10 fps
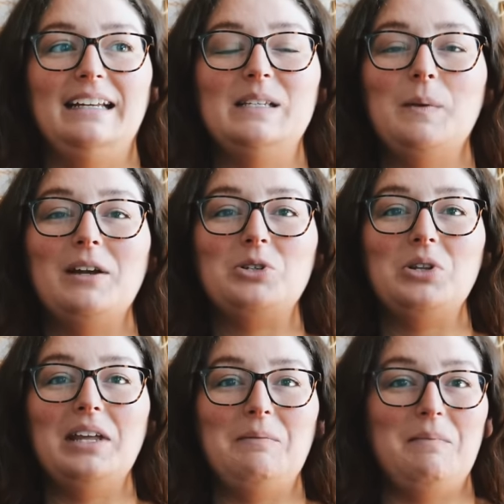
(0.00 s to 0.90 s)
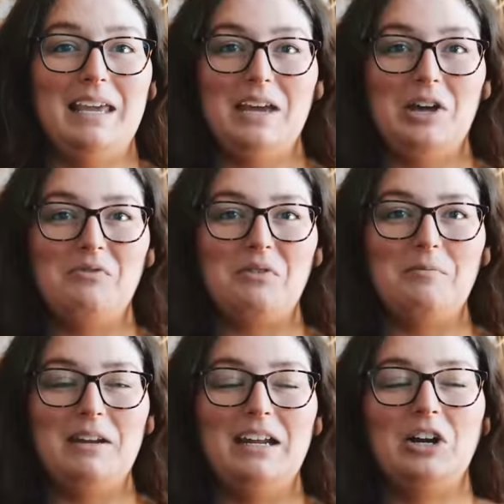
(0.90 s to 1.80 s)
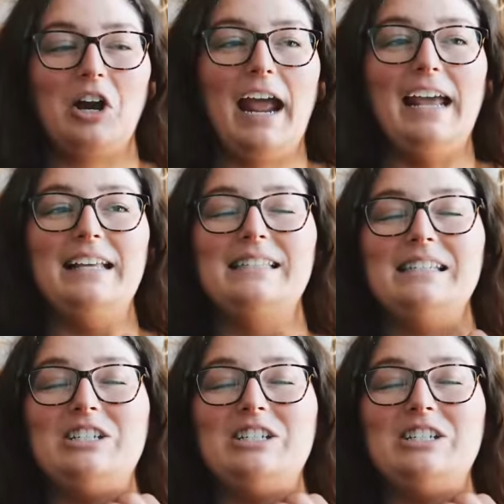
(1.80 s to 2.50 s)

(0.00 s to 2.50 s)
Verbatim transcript: especially Mia from Knit and Grace,